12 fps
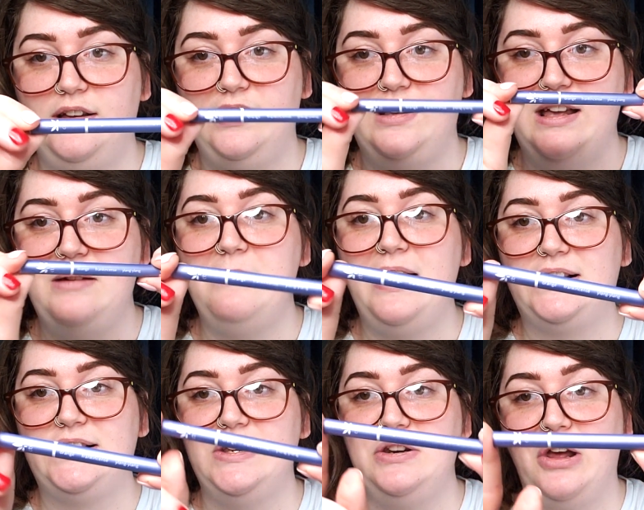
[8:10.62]
it makes
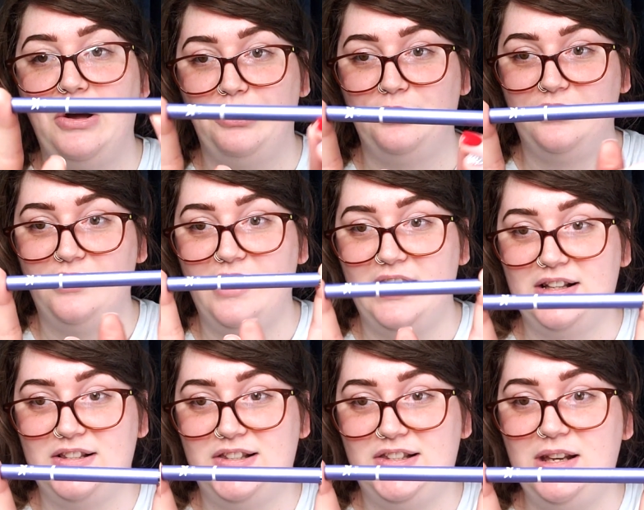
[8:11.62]
it known that
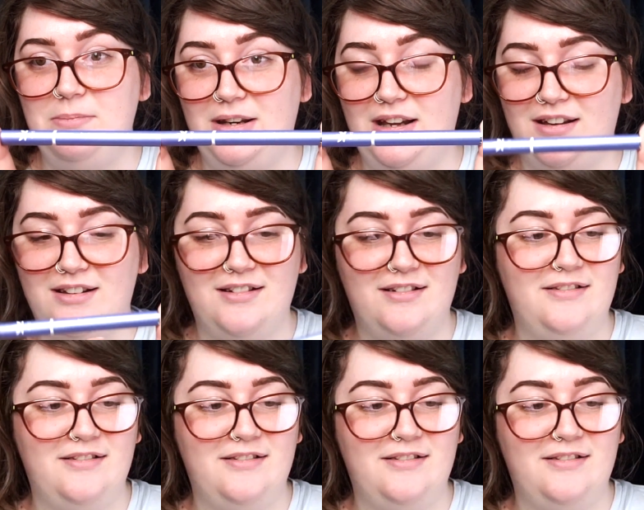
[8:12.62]
it's CBD.